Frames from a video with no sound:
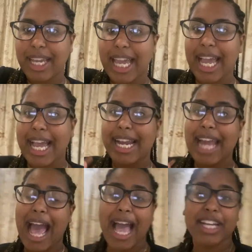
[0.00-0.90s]
And
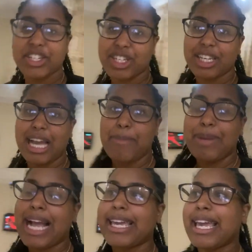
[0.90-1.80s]
actually, I mean,
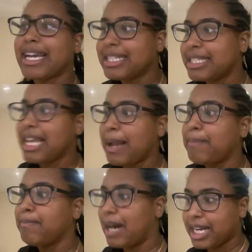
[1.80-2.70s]
I can't say
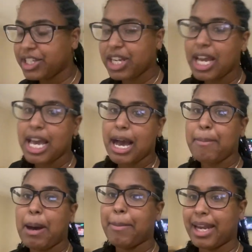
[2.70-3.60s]
much
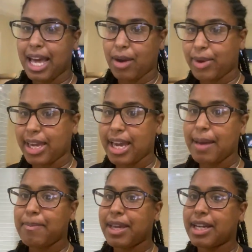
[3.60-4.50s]
about Malawi
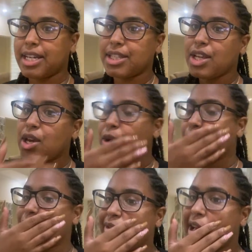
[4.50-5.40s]
yet because
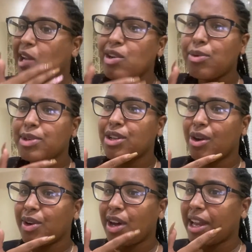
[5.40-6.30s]
I don't know what's
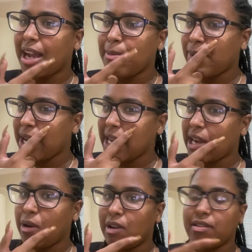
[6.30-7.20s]
going on. Like, I'm breaking
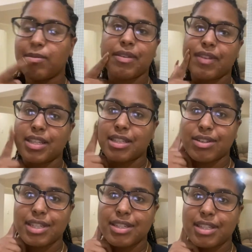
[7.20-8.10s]
out all over my face. I
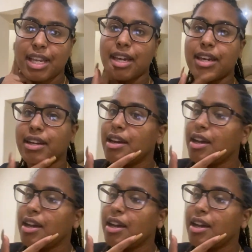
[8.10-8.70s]
don't understand.